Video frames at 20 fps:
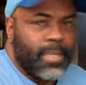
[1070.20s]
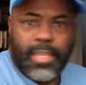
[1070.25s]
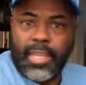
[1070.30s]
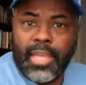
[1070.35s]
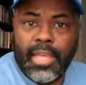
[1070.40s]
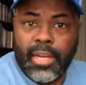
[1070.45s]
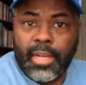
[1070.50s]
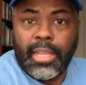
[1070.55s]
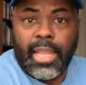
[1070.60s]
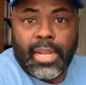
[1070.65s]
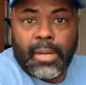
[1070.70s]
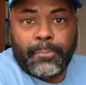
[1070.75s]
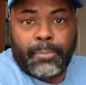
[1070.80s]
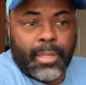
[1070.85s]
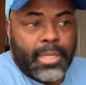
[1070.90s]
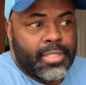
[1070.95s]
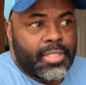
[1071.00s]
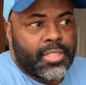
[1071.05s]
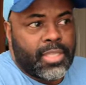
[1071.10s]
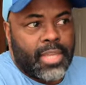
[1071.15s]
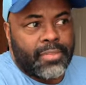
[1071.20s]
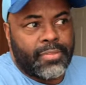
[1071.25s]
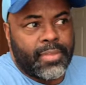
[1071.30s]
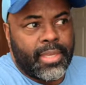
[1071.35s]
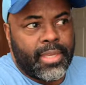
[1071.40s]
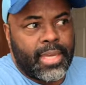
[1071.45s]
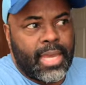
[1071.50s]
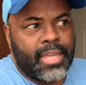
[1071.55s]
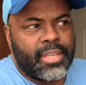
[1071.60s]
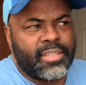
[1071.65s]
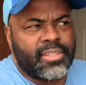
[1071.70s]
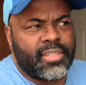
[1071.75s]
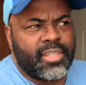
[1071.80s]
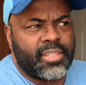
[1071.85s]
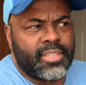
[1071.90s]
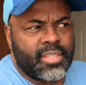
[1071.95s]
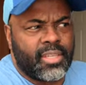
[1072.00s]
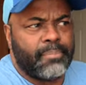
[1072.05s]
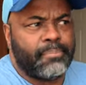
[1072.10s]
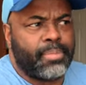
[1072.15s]
in a lot of places, I think, I, to
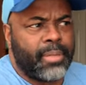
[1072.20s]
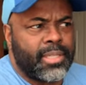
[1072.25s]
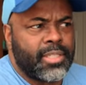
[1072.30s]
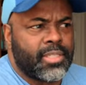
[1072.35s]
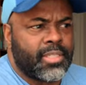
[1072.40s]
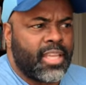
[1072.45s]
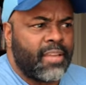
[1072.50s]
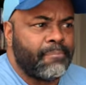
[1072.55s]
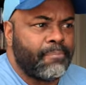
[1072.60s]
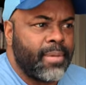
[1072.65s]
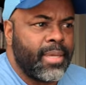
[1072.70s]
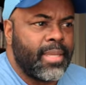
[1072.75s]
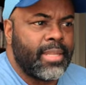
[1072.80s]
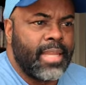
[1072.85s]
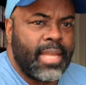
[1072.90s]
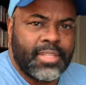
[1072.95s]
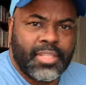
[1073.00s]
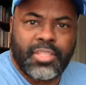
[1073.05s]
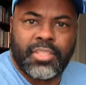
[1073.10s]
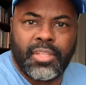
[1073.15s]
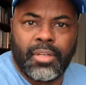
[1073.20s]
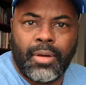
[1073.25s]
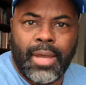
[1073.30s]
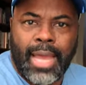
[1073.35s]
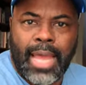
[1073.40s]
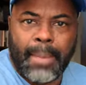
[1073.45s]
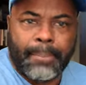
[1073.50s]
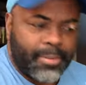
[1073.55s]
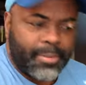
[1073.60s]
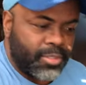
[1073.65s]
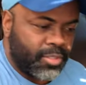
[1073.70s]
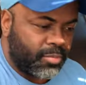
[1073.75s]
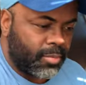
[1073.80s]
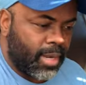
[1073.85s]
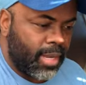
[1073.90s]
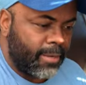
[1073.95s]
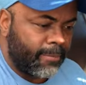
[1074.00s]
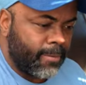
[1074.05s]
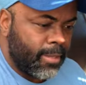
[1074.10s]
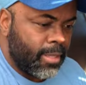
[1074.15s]
some places I've been, that still happens,
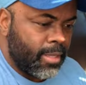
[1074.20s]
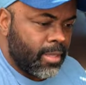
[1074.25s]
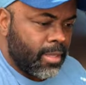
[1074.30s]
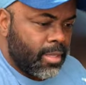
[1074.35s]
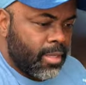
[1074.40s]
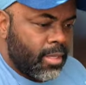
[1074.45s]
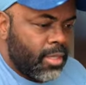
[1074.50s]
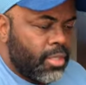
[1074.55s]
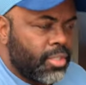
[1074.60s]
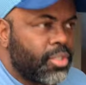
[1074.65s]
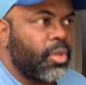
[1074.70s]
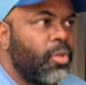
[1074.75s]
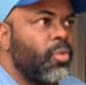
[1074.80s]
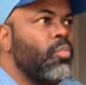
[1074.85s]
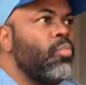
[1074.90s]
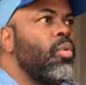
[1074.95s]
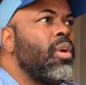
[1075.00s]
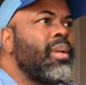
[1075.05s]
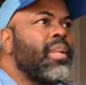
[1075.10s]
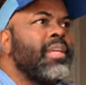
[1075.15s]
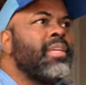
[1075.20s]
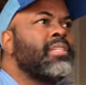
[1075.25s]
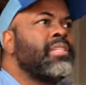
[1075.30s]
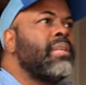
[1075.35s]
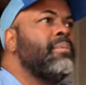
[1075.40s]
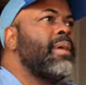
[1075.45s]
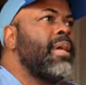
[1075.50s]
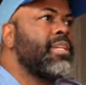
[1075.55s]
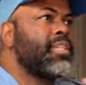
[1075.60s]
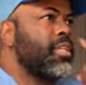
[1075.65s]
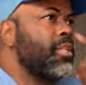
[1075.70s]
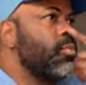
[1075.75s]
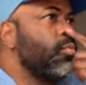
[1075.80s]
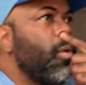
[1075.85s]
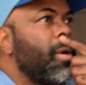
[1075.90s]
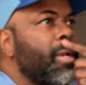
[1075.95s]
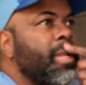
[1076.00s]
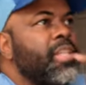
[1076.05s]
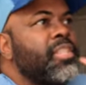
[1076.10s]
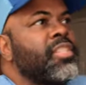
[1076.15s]
right? So, what is, the nation's?
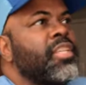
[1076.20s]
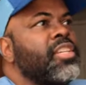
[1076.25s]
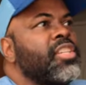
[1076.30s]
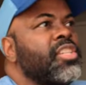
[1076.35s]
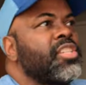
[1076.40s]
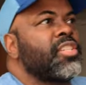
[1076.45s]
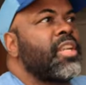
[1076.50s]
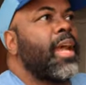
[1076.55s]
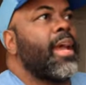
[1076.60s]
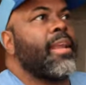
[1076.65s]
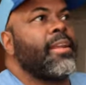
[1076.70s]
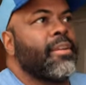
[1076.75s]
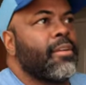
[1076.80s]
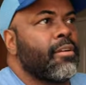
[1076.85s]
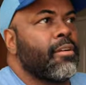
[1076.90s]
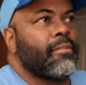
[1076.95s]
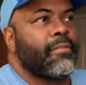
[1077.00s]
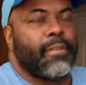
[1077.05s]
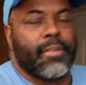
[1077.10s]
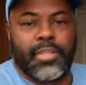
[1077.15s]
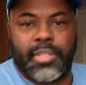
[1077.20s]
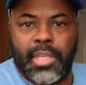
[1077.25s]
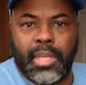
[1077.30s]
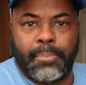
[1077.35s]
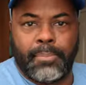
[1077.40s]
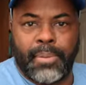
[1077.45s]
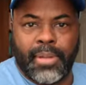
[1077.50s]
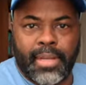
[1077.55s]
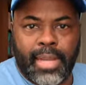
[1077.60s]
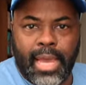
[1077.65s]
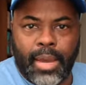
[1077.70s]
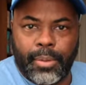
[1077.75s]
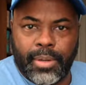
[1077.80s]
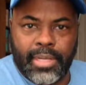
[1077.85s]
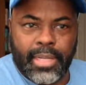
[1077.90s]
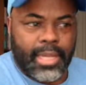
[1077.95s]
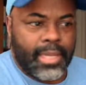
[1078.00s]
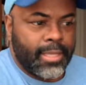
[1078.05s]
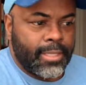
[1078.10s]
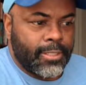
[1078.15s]
what is the standard for tipping
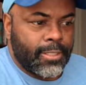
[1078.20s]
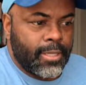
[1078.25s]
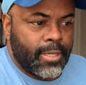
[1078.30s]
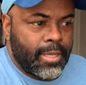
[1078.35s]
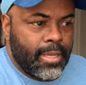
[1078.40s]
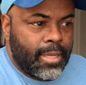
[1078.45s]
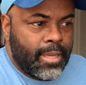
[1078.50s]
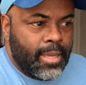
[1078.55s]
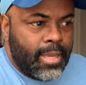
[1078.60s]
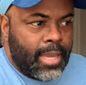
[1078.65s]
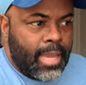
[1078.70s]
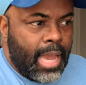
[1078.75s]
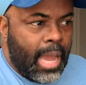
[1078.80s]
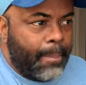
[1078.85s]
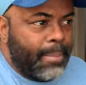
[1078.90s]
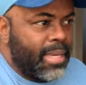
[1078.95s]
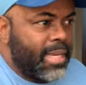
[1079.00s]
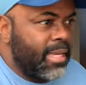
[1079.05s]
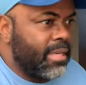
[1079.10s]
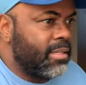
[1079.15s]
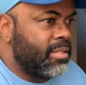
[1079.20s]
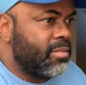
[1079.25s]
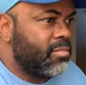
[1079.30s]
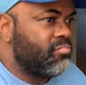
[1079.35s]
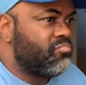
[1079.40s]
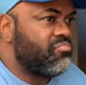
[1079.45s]
nowadays? I mean,